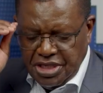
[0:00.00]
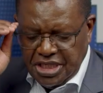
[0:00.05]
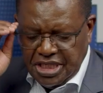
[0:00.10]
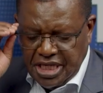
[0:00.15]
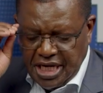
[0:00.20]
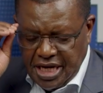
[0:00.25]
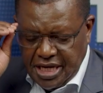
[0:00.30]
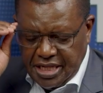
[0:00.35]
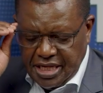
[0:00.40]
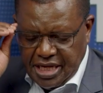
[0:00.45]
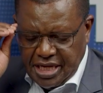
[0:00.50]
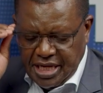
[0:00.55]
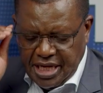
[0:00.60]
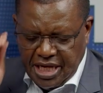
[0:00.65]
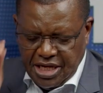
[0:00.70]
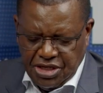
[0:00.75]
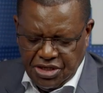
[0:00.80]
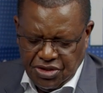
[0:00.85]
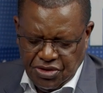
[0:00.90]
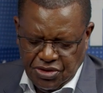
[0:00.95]
each other
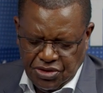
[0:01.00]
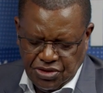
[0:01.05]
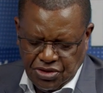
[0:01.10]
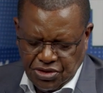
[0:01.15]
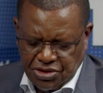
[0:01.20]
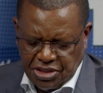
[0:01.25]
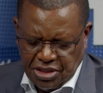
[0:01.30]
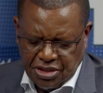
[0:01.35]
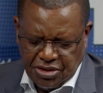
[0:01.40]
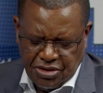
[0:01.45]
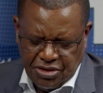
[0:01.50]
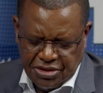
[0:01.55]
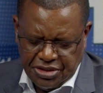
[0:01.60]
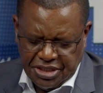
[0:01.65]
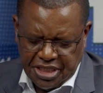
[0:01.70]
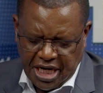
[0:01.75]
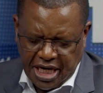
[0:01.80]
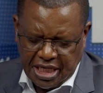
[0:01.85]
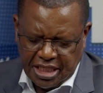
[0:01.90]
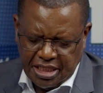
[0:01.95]
a new social
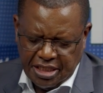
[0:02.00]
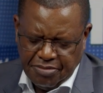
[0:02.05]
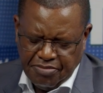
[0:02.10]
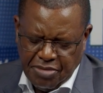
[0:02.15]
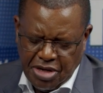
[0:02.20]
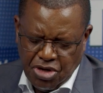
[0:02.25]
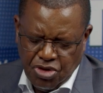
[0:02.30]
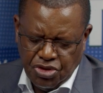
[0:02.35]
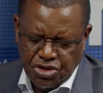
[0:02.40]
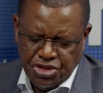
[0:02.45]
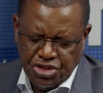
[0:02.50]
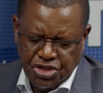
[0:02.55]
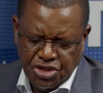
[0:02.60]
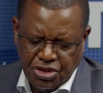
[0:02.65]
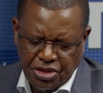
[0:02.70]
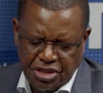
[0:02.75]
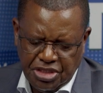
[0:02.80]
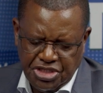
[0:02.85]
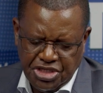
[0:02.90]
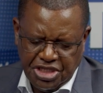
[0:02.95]
contract.
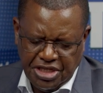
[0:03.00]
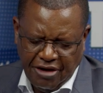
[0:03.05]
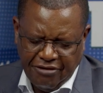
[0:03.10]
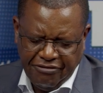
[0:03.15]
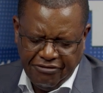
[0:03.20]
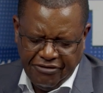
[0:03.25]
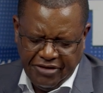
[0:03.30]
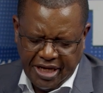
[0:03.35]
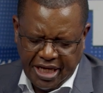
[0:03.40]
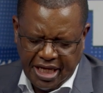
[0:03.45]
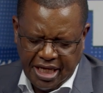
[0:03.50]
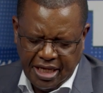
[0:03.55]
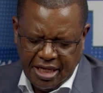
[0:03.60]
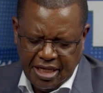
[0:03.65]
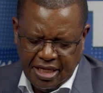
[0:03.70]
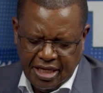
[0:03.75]
Minuj Shafiq.